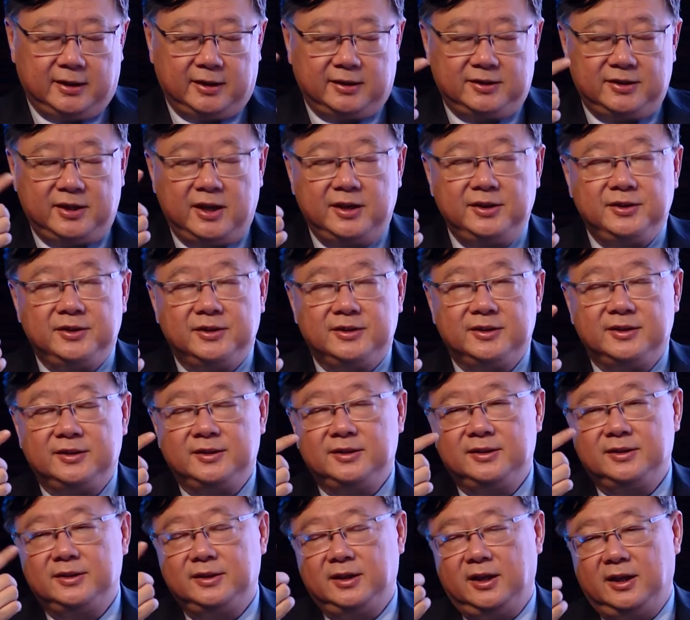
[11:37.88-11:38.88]

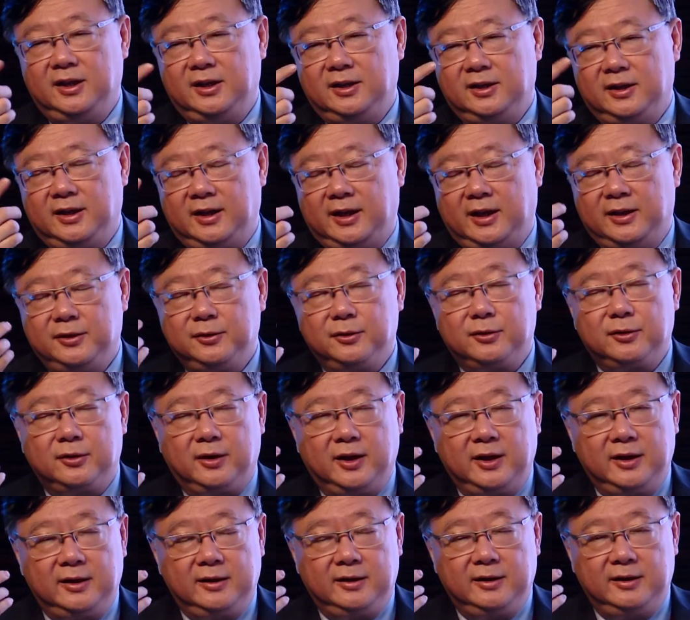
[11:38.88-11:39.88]
changes in the
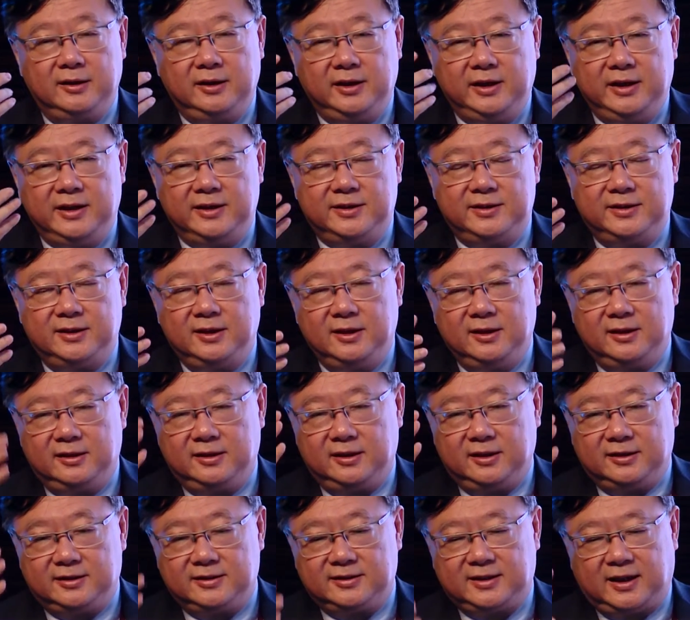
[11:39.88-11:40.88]
endocrine needs,
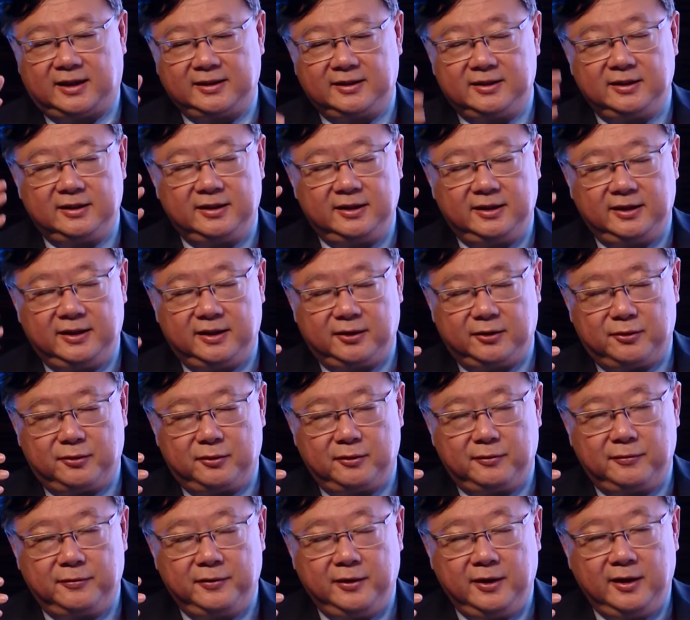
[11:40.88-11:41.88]
the stunted in their
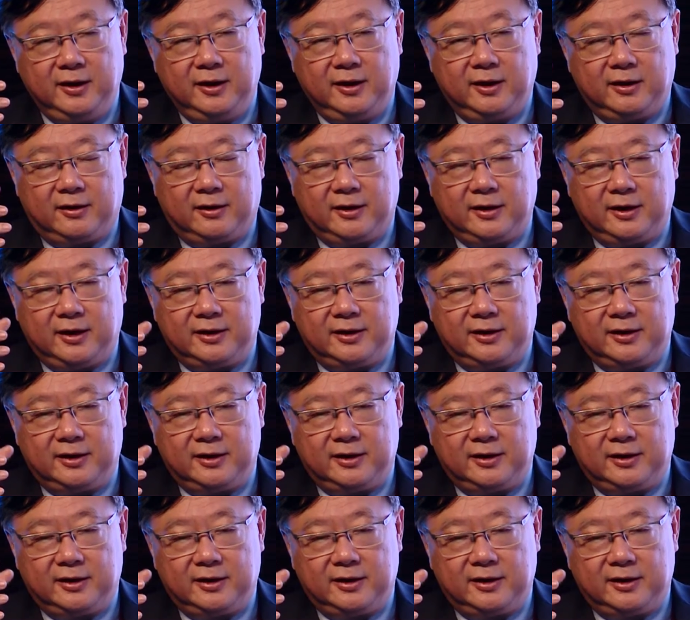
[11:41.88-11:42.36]
growth, right?